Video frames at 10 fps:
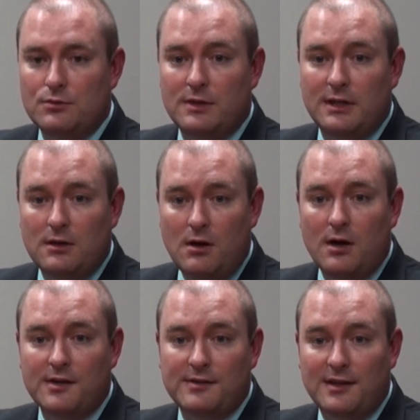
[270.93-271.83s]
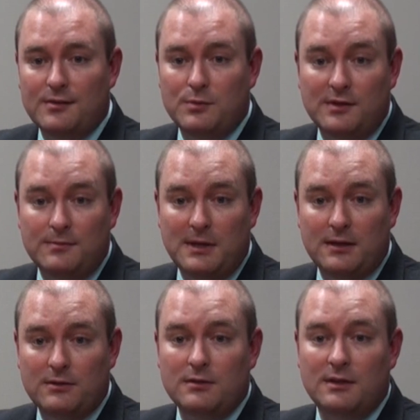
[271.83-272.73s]
training costs as we
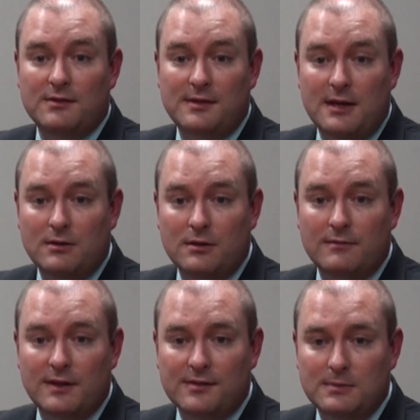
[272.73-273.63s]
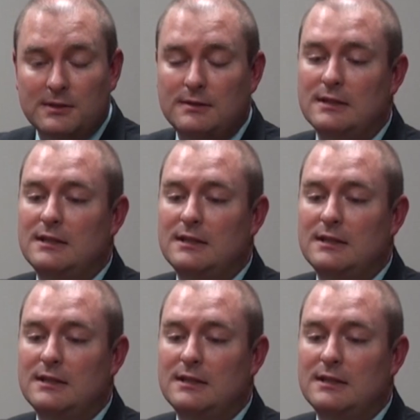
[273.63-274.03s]
expand and scale our investment.